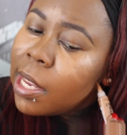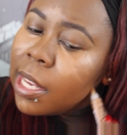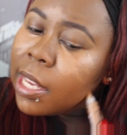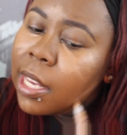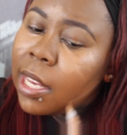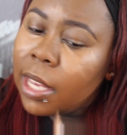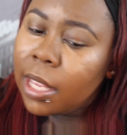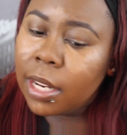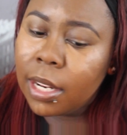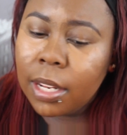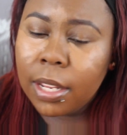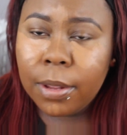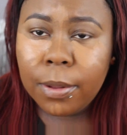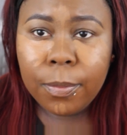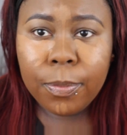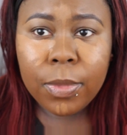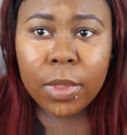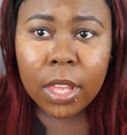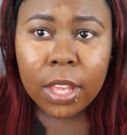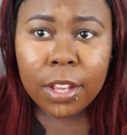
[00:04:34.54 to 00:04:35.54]
and
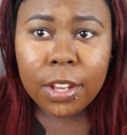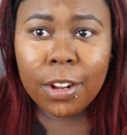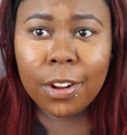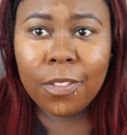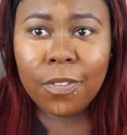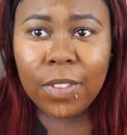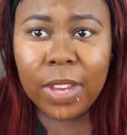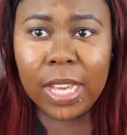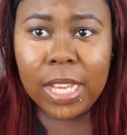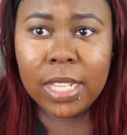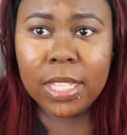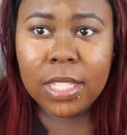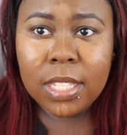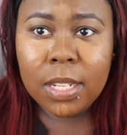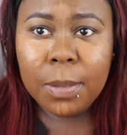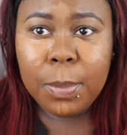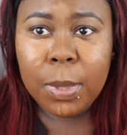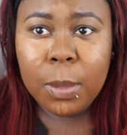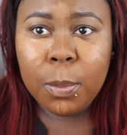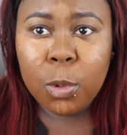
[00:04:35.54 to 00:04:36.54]
your face
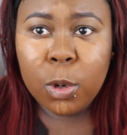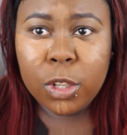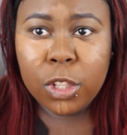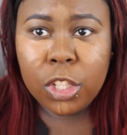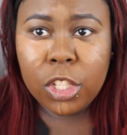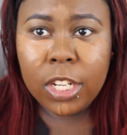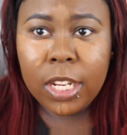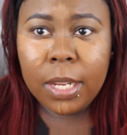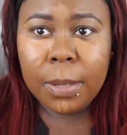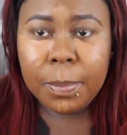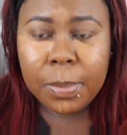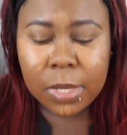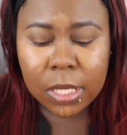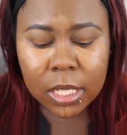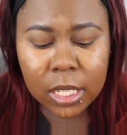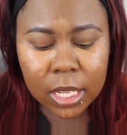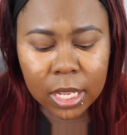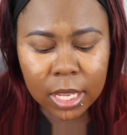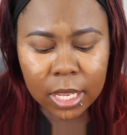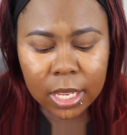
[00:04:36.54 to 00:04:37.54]
to be more
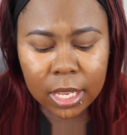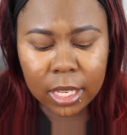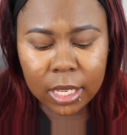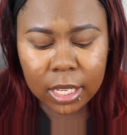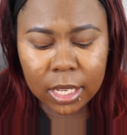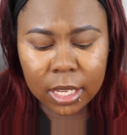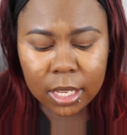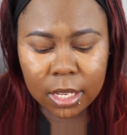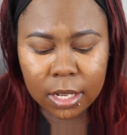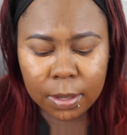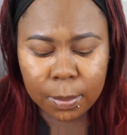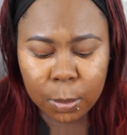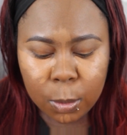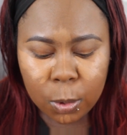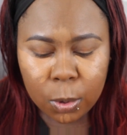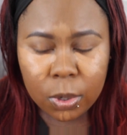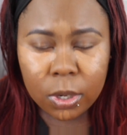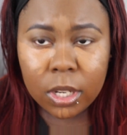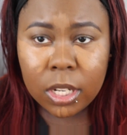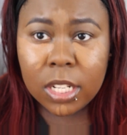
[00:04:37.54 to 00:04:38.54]
shaped and
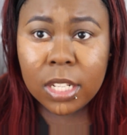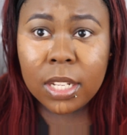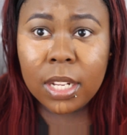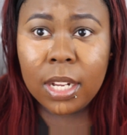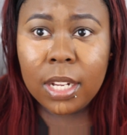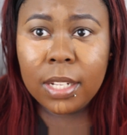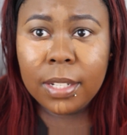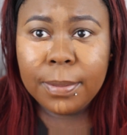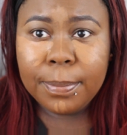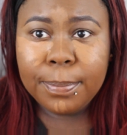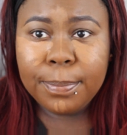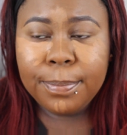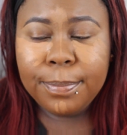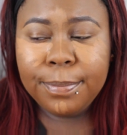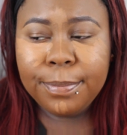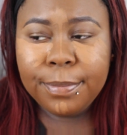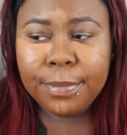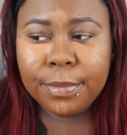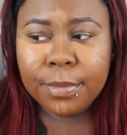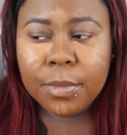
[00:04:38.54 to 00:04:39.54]
more
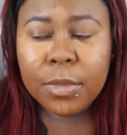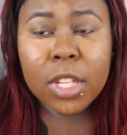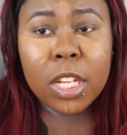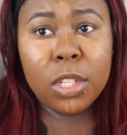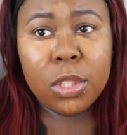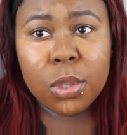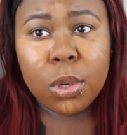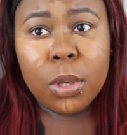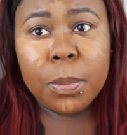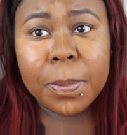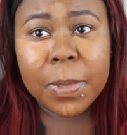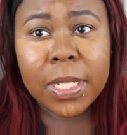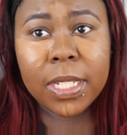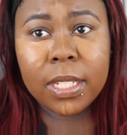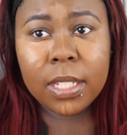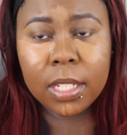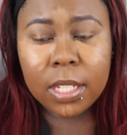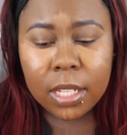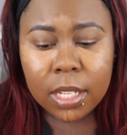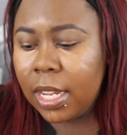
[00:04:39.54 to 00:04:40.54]

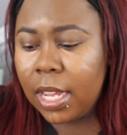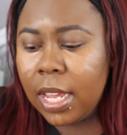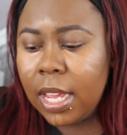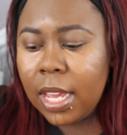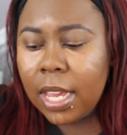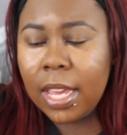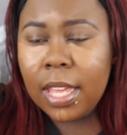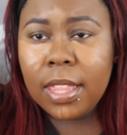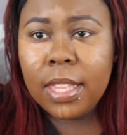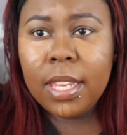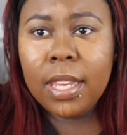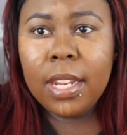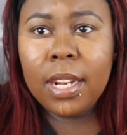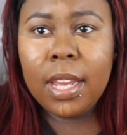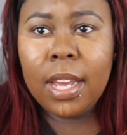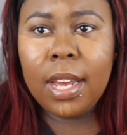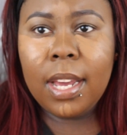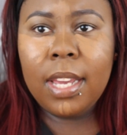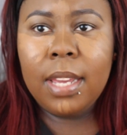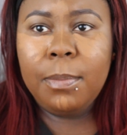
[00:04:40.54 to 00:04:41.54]
sculpted. And then
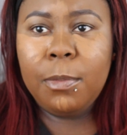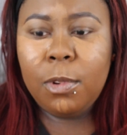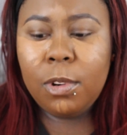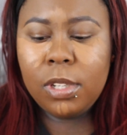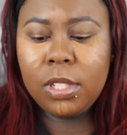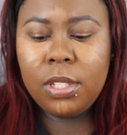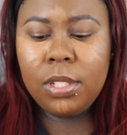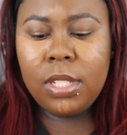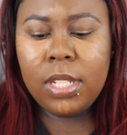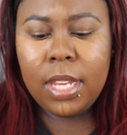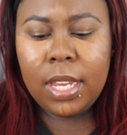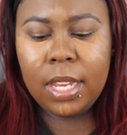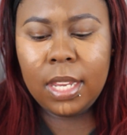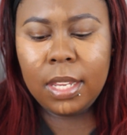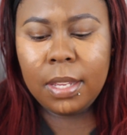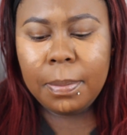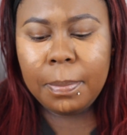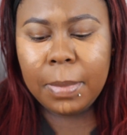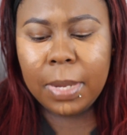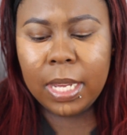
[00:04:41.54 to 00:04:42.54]
I'm going to
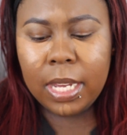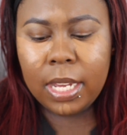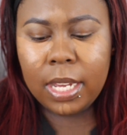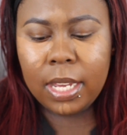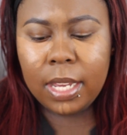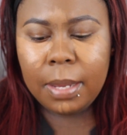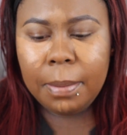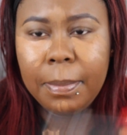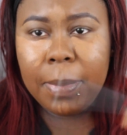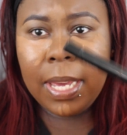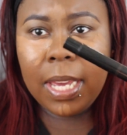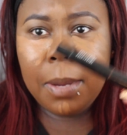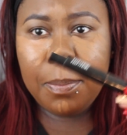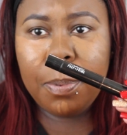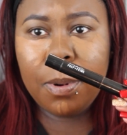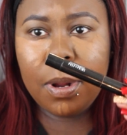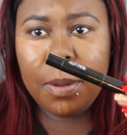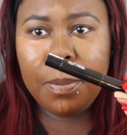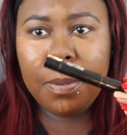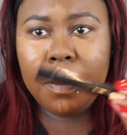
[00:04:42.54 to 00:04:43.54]
take my MAC
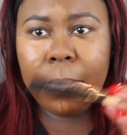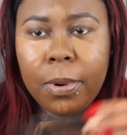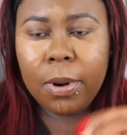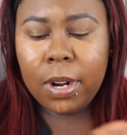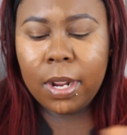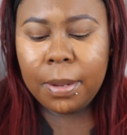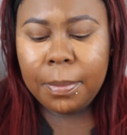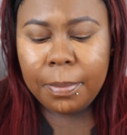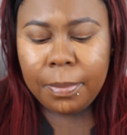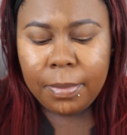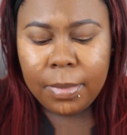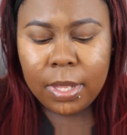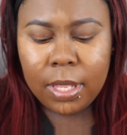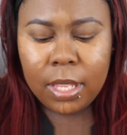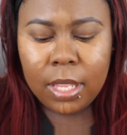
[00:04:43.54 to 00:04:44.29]
Prep and Prime